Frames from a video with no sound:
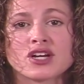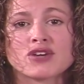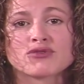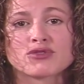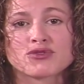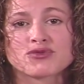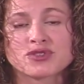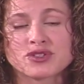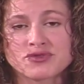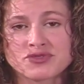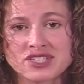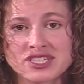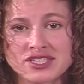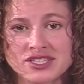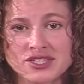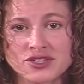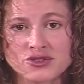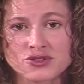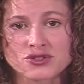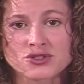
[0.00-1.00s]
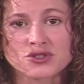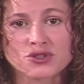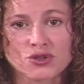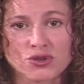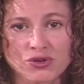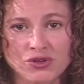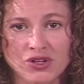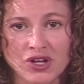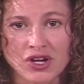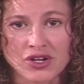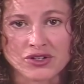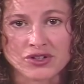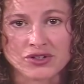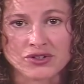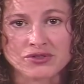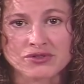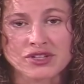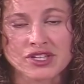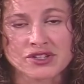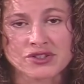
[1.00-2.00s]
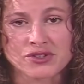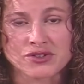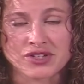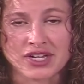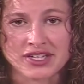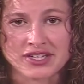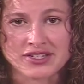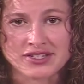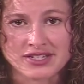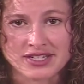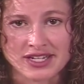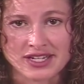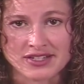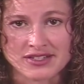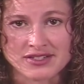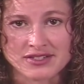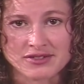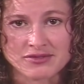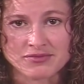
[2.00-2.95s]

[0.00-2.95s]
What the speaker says: for 15 years or longer in the United States.